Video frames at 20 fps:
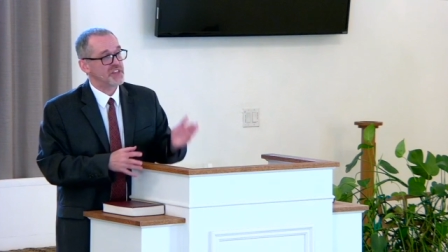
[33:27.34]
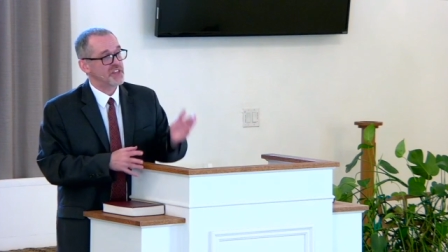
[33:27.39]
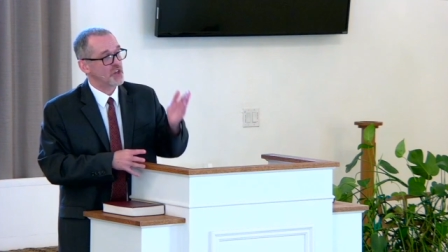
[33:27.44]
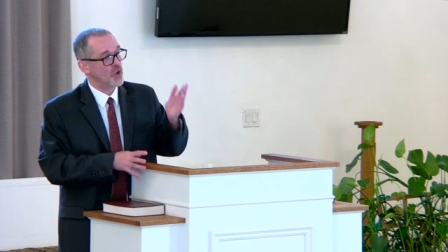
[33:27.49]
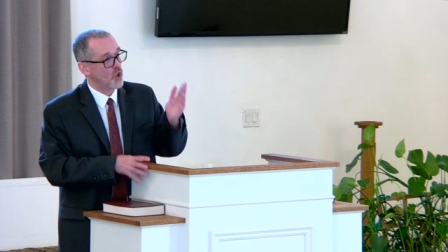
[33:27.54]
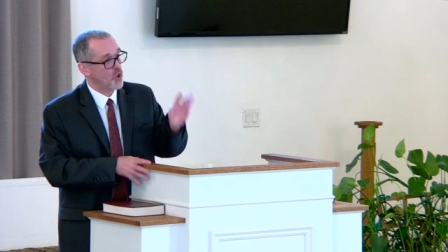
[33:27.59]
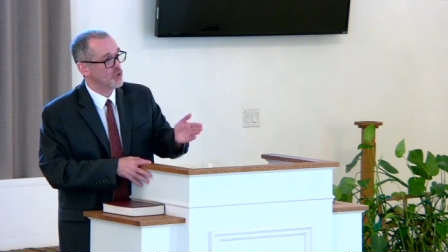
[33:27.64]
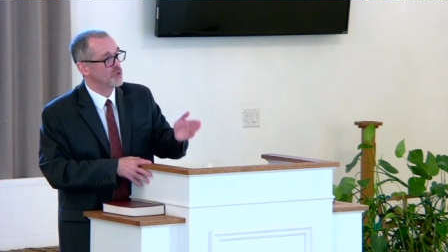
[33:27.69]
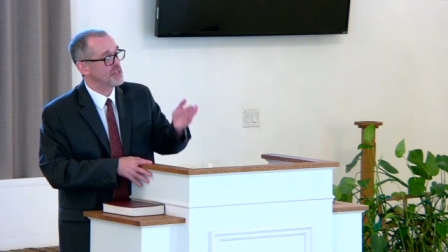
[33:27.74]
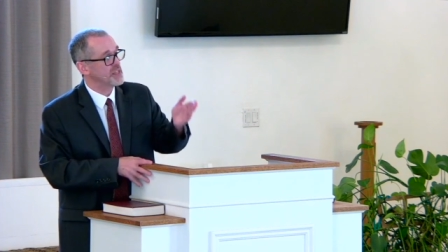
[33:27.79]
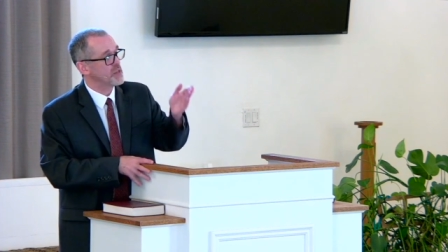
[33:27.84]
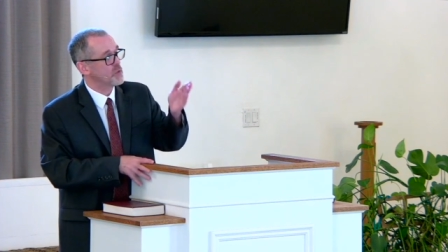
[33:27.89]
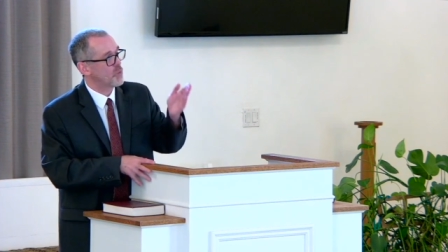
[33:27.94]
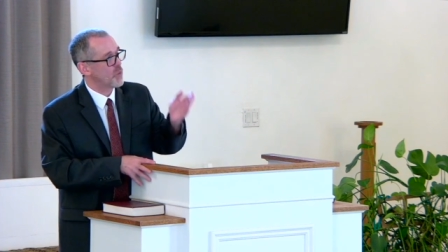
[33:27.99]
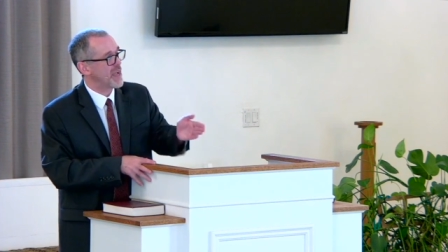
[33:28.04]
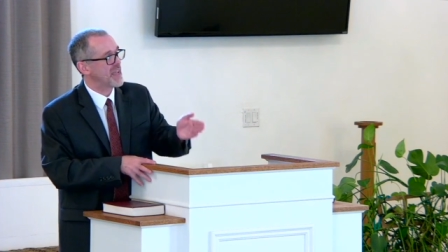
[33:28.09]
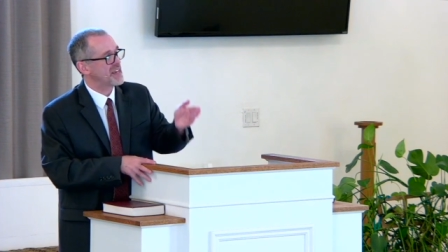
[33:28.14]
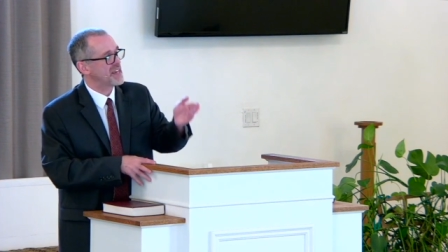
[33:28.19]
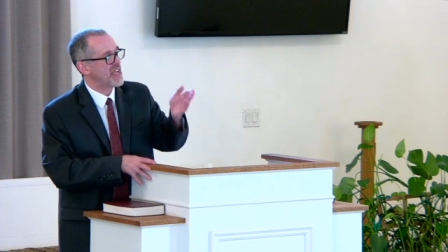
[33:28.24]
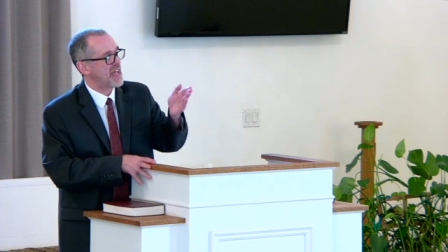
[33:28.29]
The only
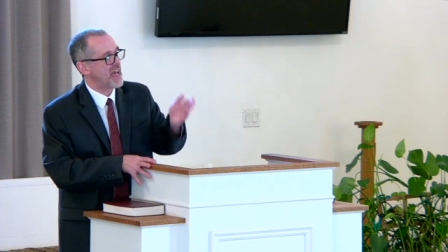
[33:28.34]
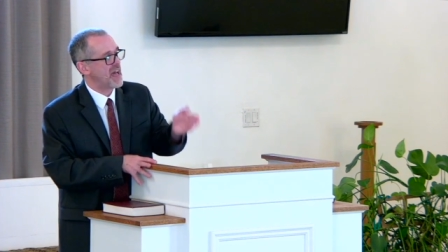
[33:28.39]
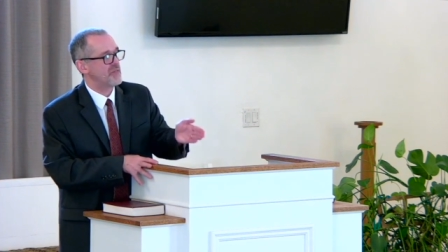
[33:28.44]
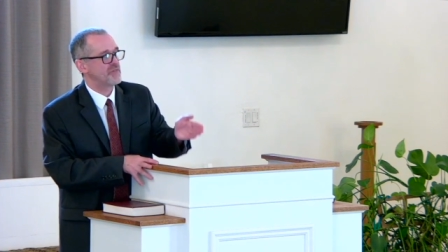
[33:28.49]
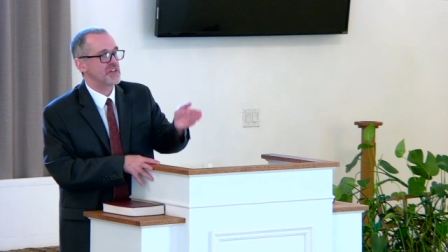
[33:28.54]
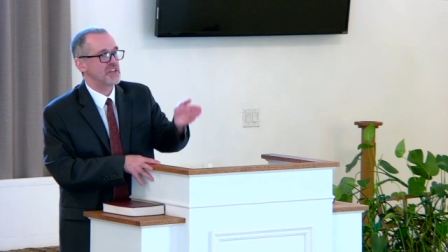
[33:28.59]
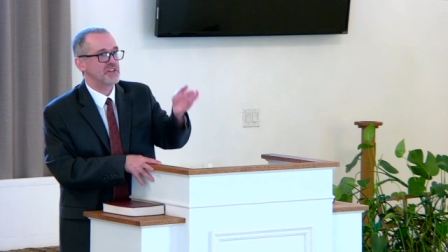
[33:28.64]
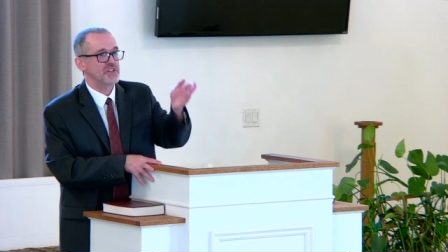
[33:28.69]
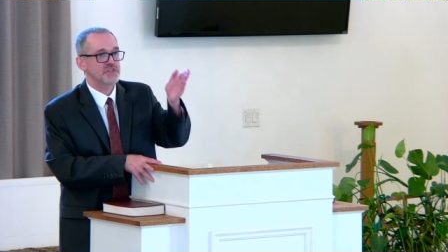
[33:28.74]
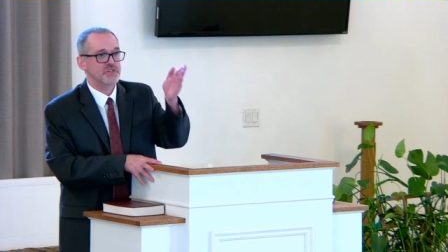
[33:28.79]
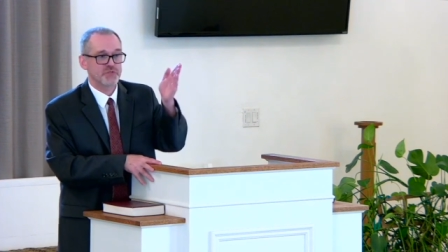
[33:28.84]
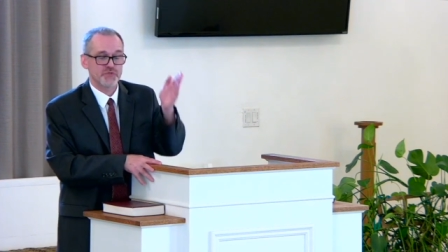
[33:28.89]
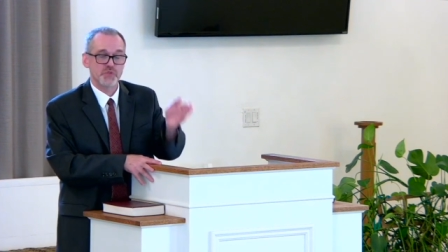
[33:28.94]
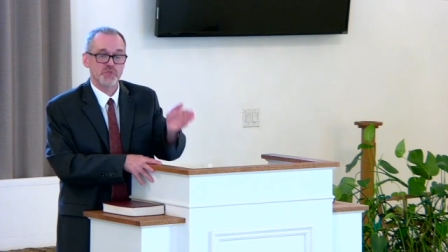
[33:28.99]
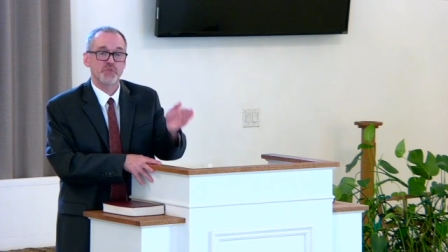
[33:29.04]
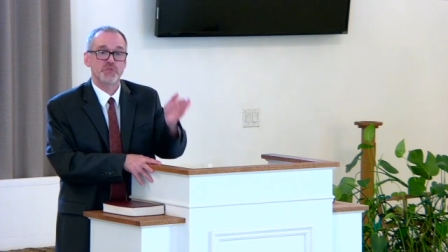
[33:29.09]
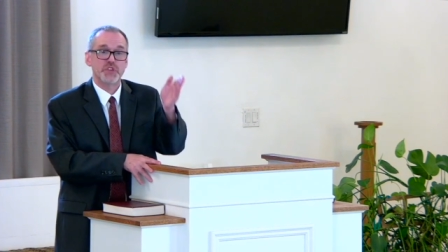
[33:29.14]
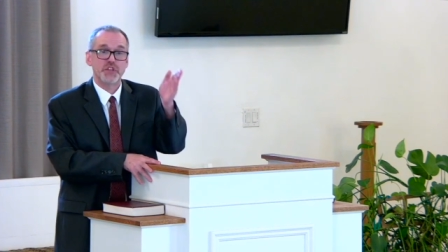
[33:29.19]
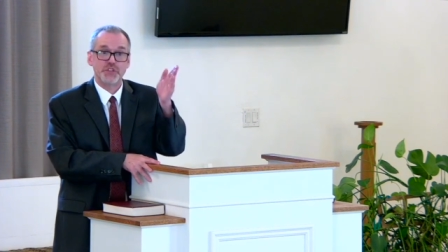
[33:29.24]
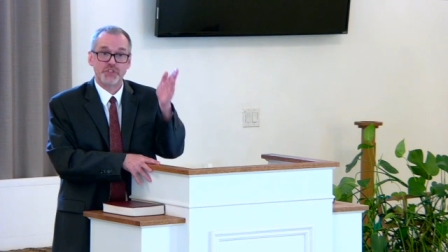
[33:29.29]
way to heaven is
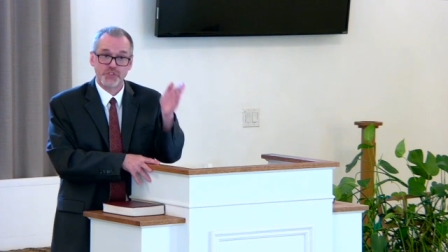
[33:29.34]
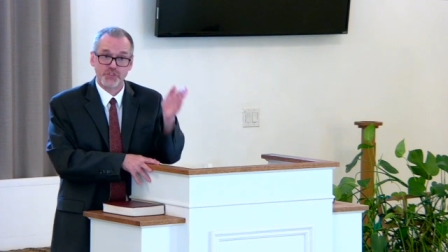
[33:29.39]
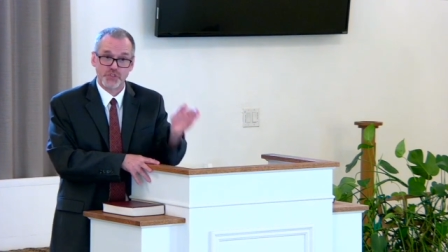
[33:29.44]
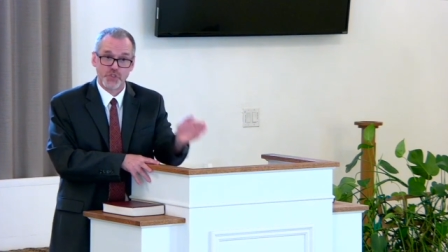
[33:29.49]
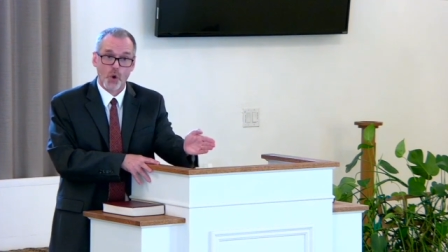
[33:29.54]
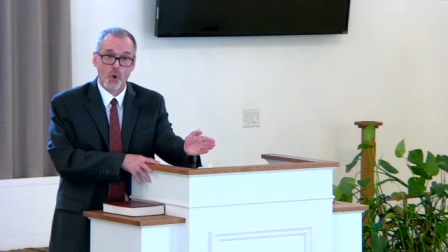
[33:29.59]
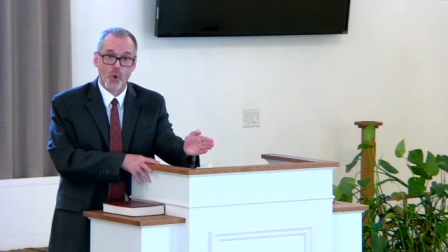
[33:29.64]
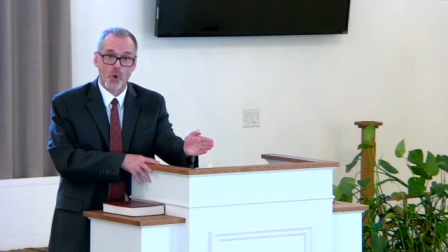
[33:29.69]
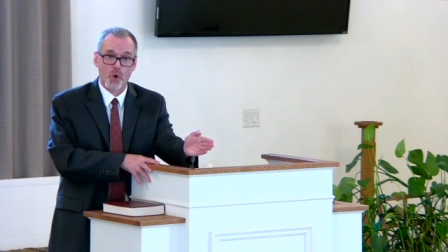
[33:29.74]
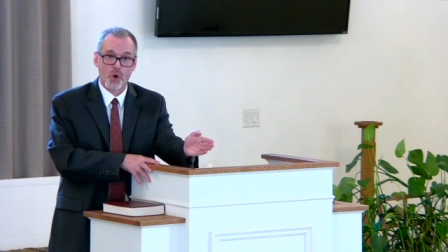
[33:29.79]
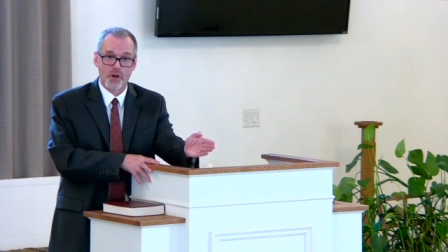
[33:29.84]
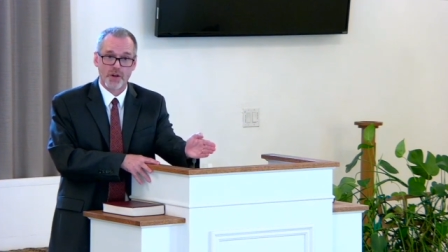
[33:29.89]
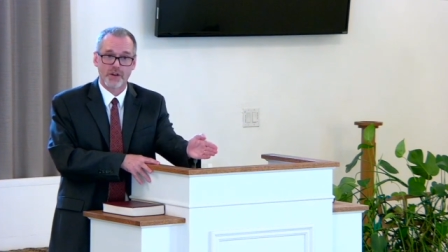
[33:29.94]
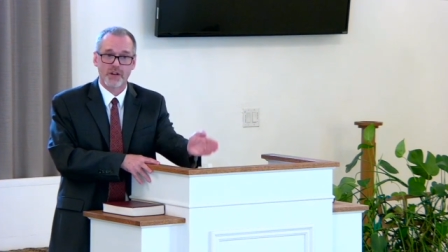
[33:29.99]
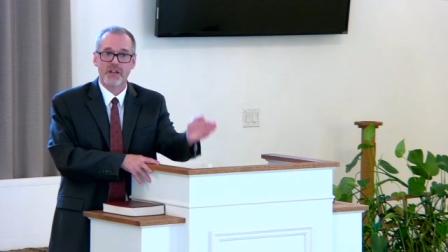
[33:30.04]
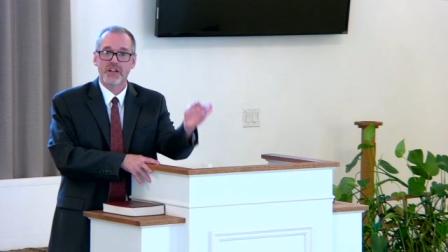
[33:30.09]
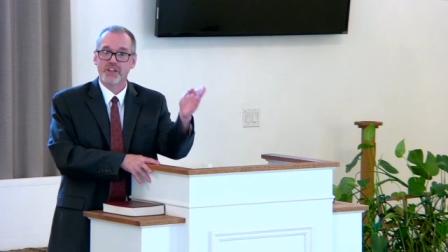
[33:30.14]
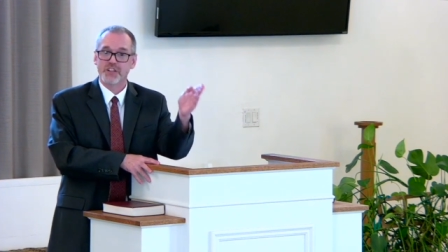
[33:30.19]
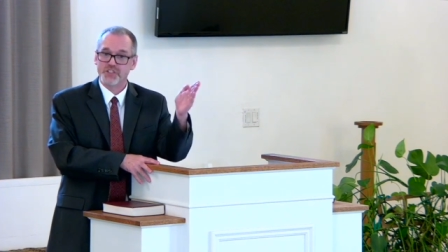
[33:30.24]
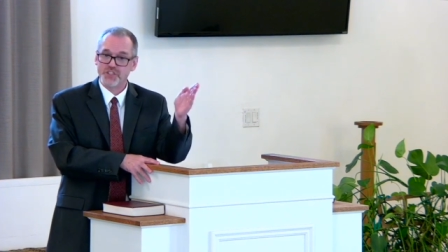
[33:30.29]
through the door,
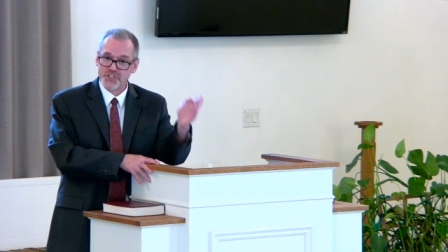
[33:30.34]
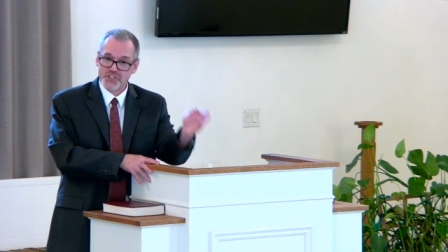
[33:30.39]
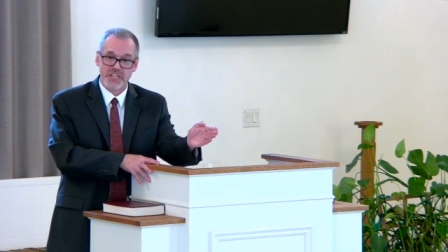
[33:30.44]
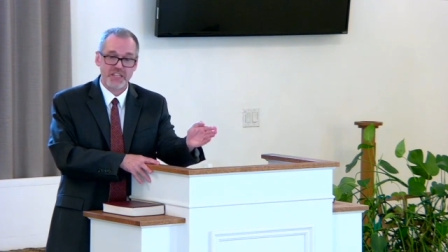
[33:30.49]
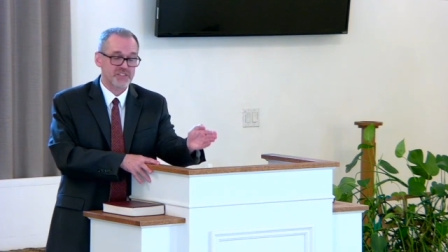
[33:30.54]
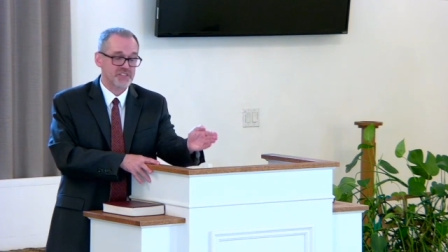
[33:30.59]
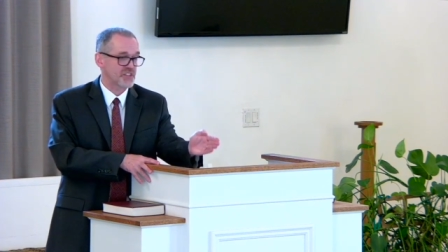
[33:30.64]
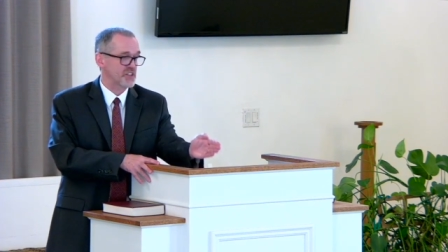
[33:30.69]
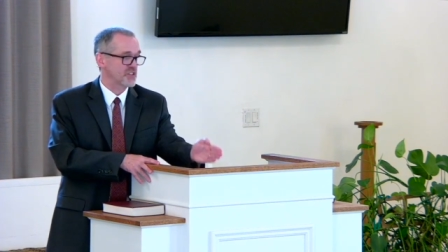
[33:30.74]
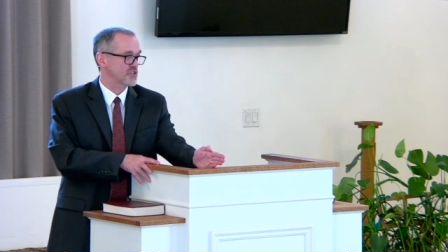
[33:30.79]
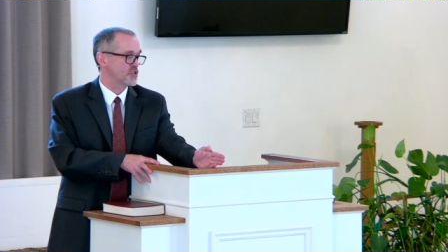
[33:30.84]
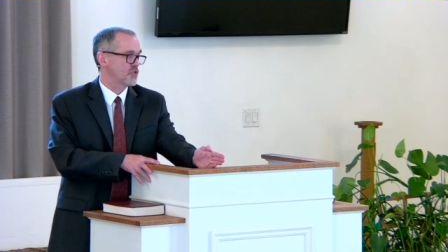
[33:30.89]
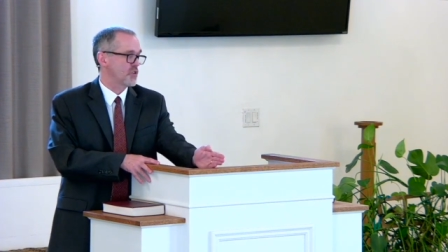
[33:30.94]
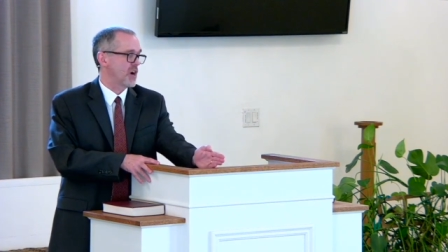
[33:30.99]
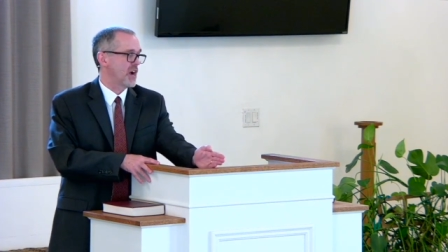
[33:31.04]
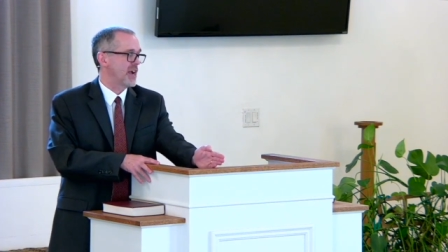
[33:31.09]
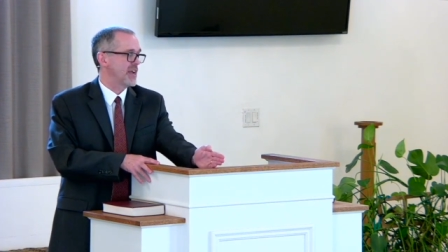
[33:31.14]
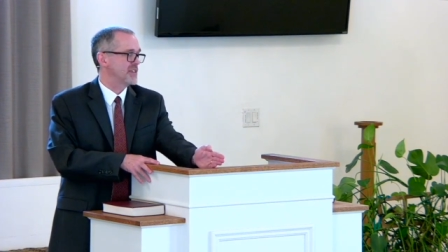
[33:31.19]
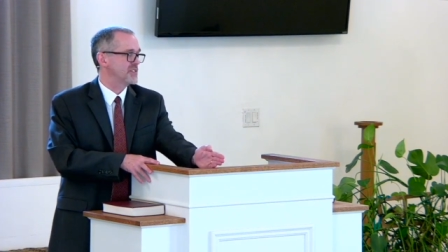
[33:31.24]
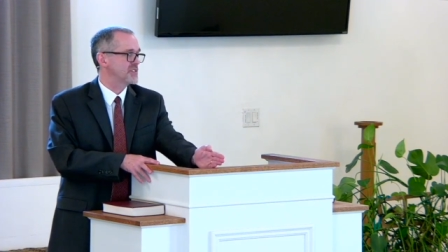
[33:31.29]
Jesus
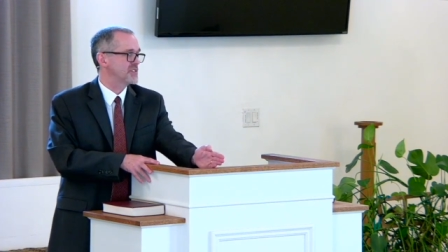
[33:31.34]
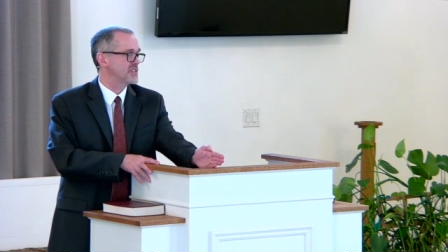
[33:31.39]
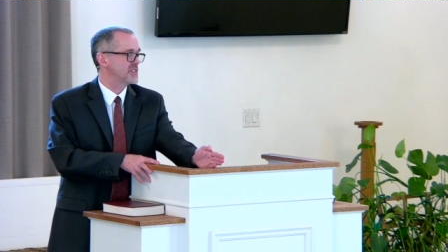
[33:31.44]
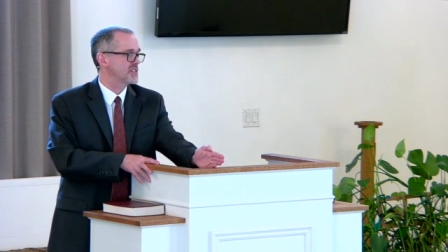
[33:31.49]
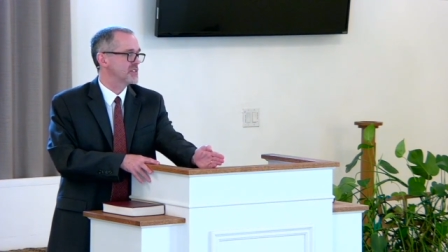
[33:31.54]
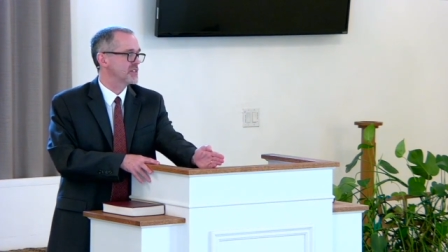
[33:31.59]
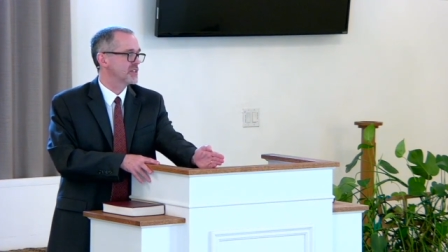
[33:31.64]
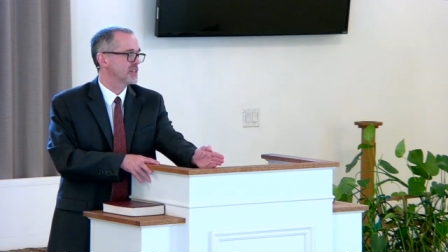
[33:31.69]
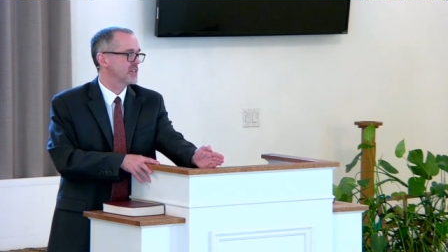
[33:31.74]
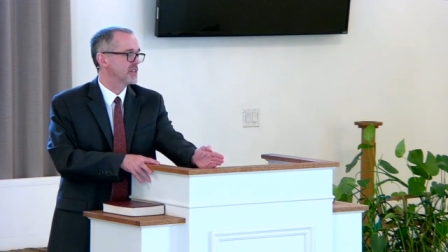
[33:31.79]
Christ.